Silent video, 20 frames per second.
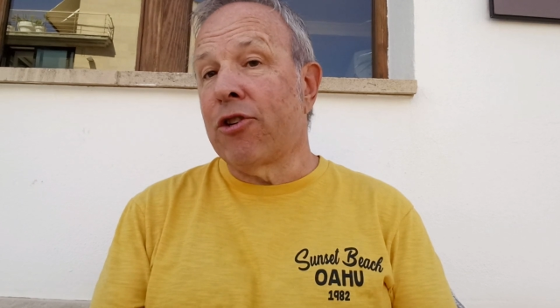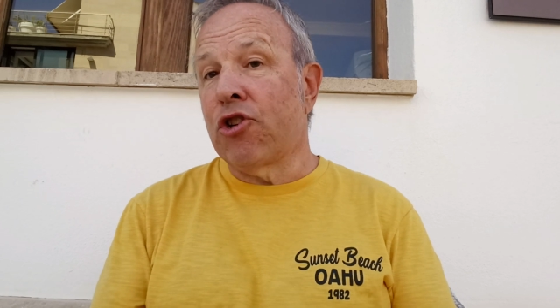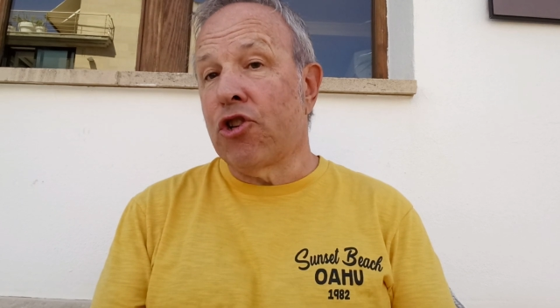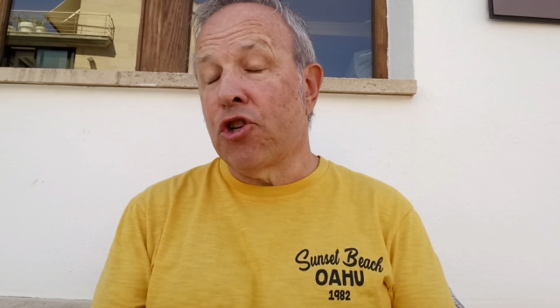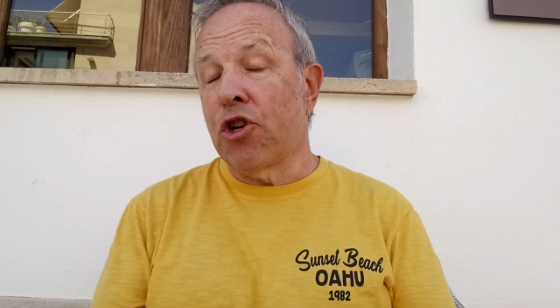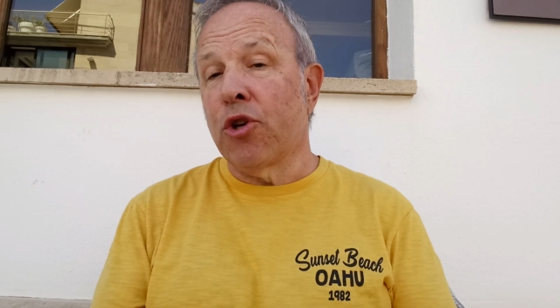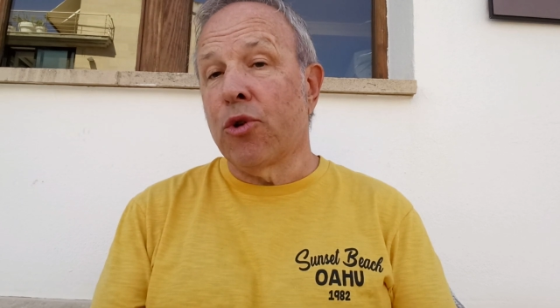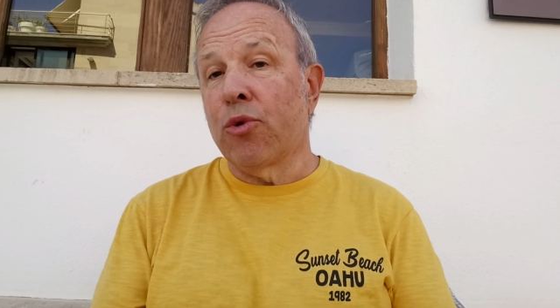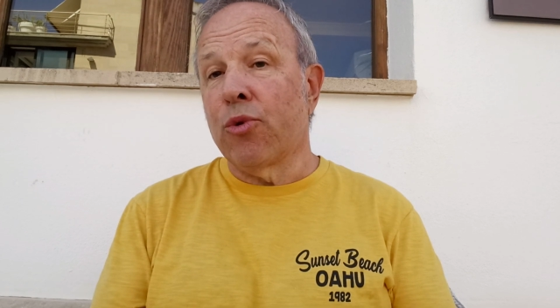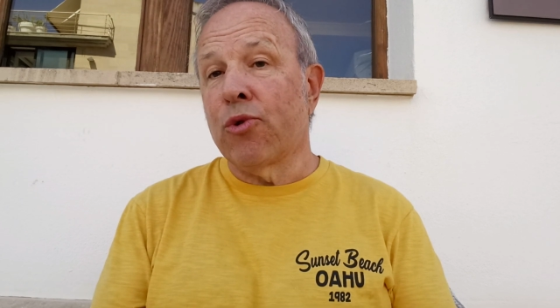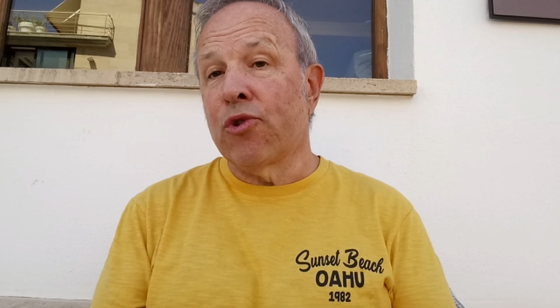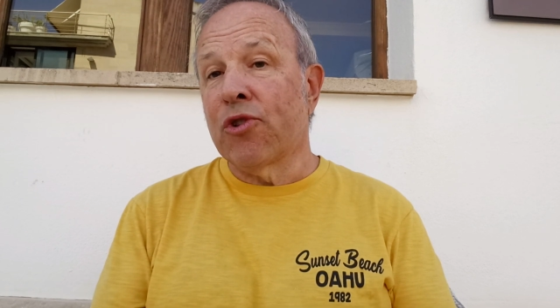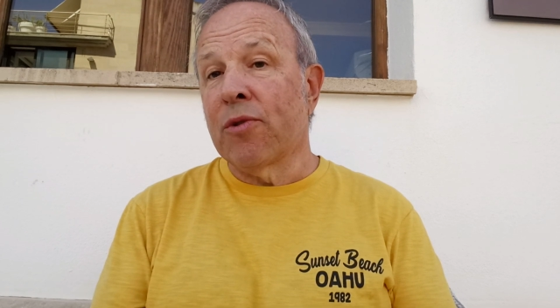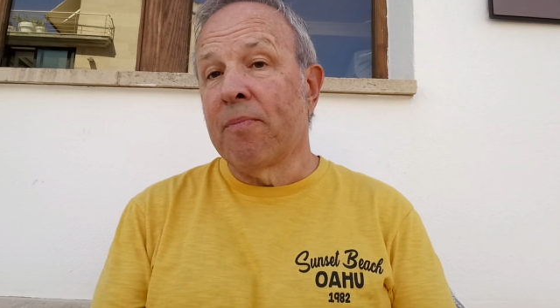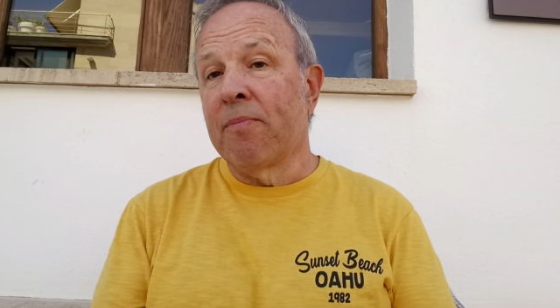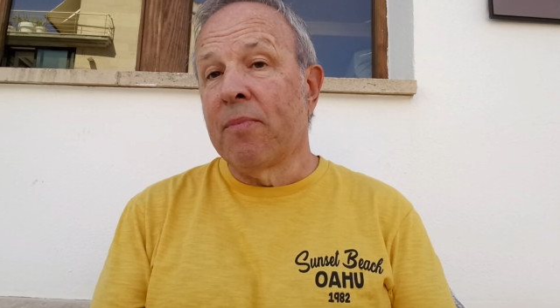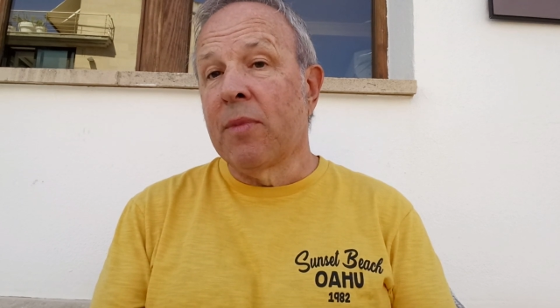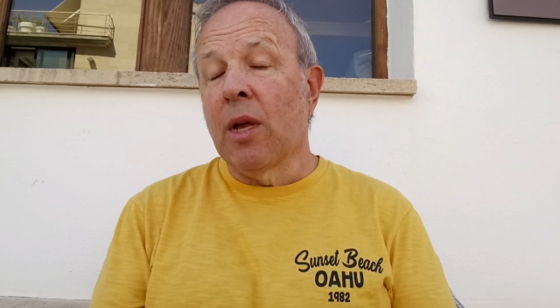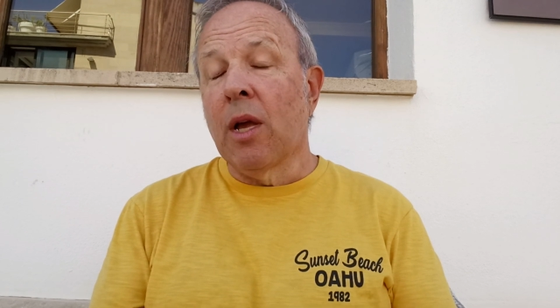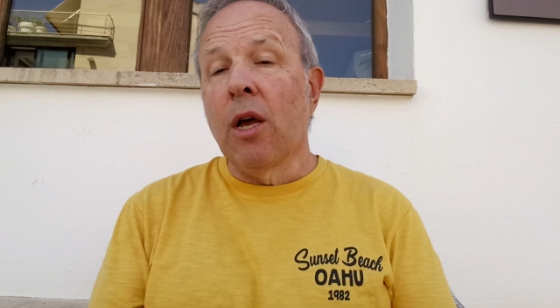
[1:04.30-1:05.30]
shoes.
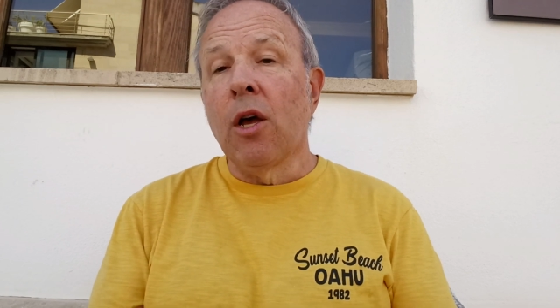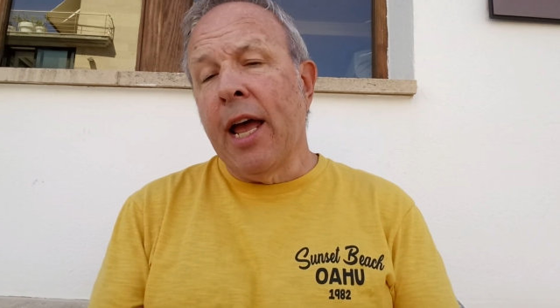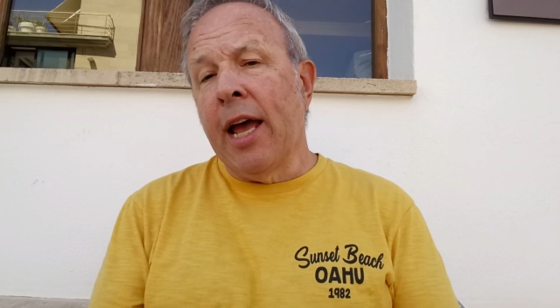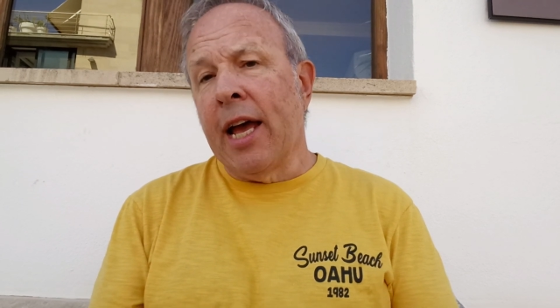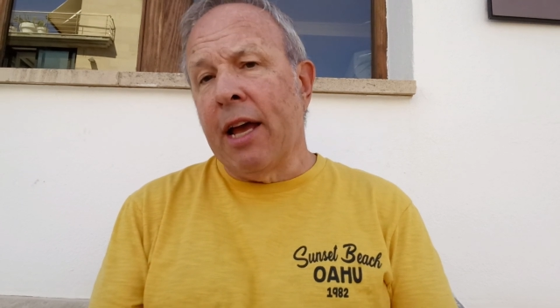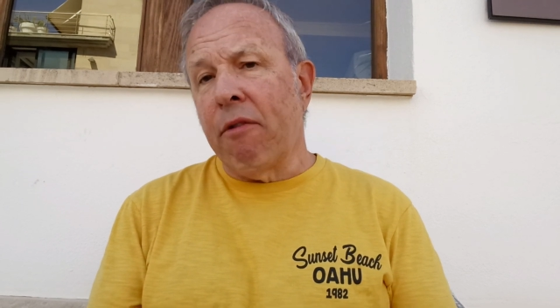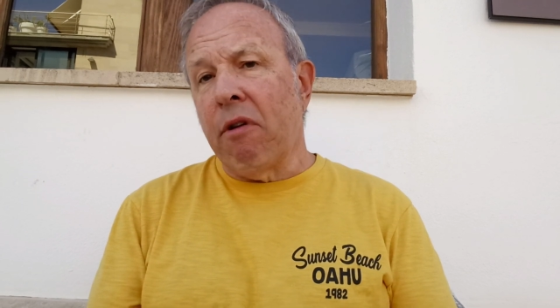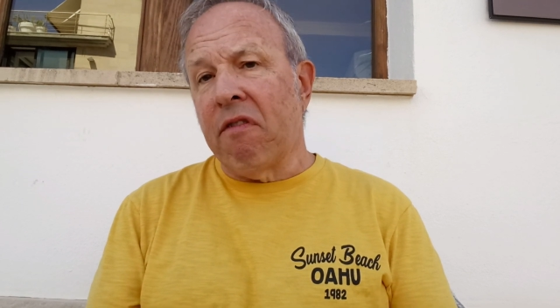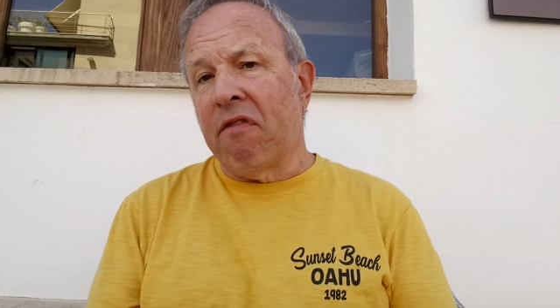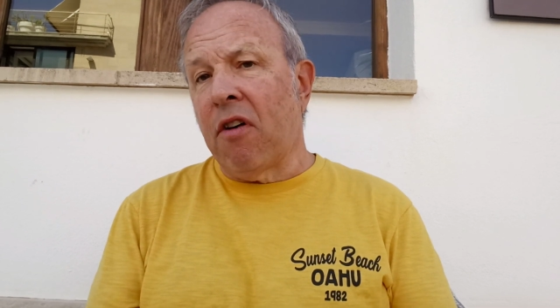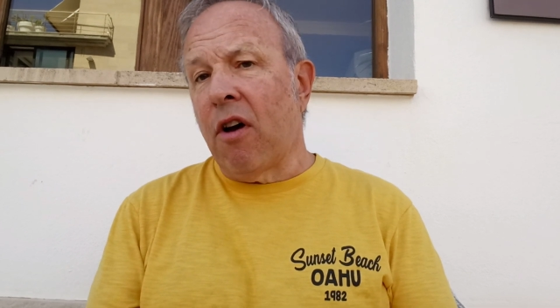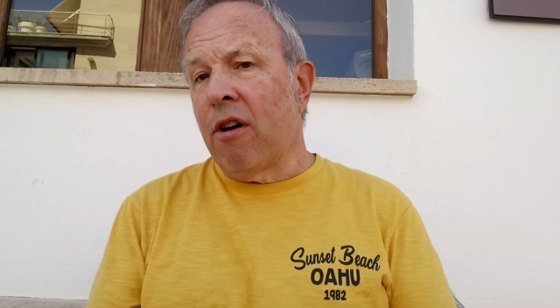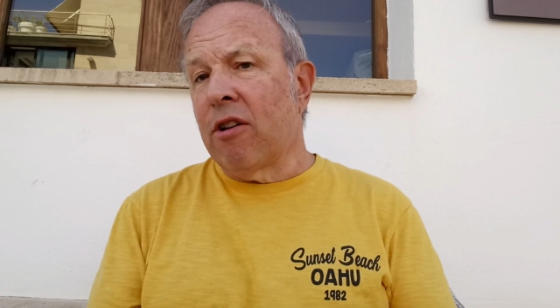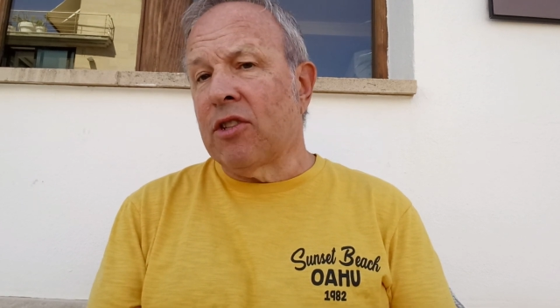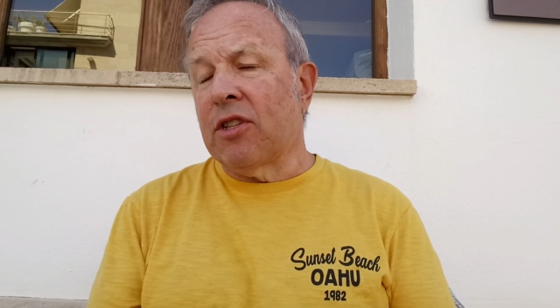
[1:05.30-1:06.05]
It refers